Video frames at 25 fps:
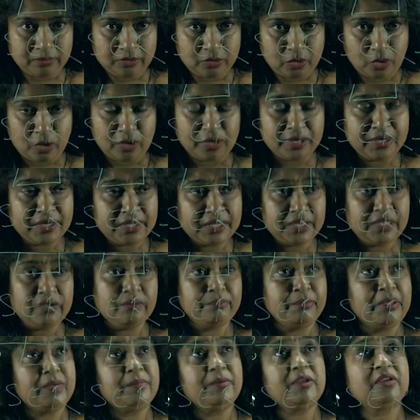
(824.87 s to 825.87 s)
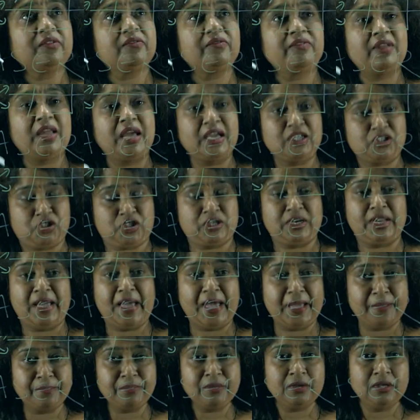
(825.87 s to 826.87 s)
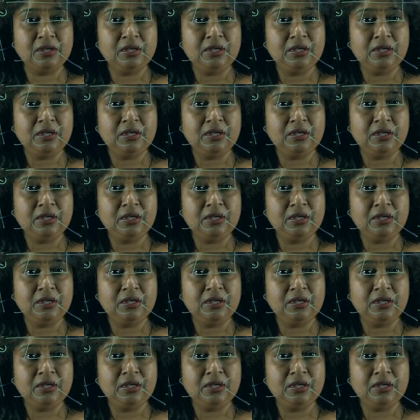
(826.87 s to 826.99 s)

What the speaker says: ordinary maybe a flash lamp,